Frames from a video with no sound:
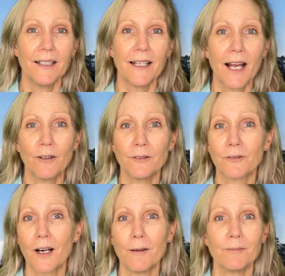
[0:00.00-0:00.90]
down
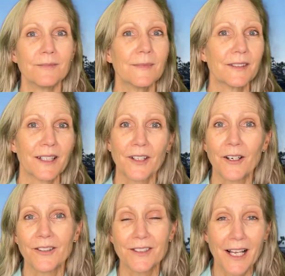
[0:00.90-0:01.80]
from six
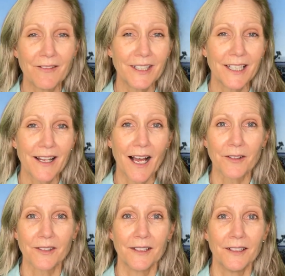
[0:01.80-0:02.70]
hundred seventy
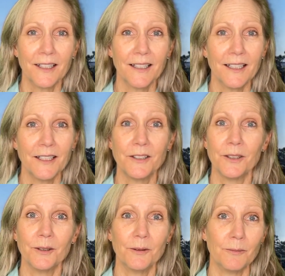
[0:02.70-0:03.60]
thousand dollars
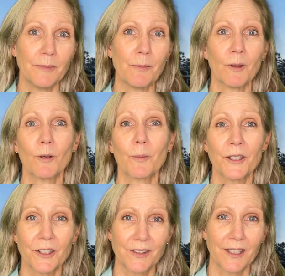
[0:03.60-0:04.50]
to people were
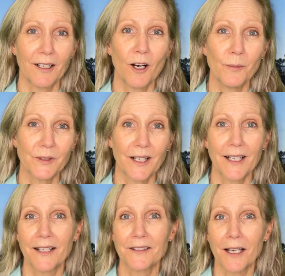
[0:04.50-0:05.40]
purchasing homes on
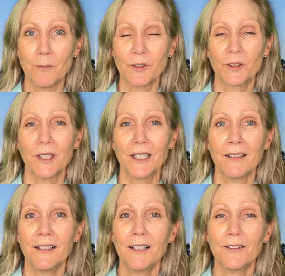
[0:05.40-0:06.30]
that same street
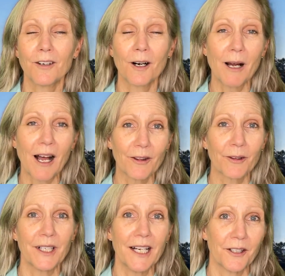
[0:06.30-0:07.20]
for about
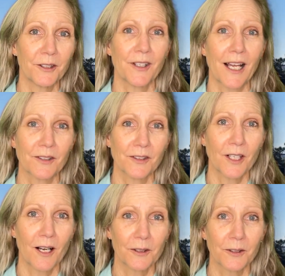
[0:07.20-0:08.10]
three hundred thousand
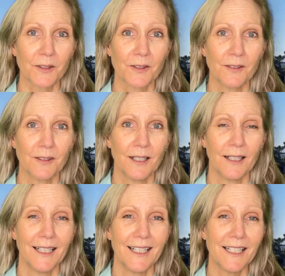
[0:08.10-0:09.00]
dollars.
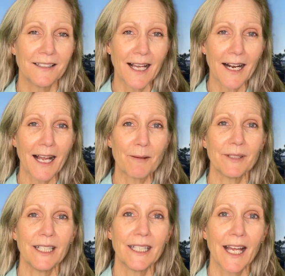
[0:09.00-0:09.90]
Is that
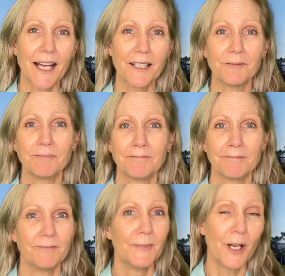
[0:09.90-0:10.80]
happening yet?
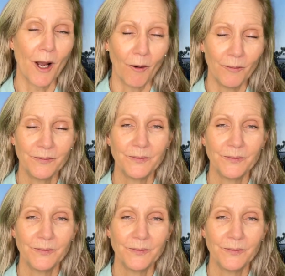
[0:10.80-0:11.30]
No.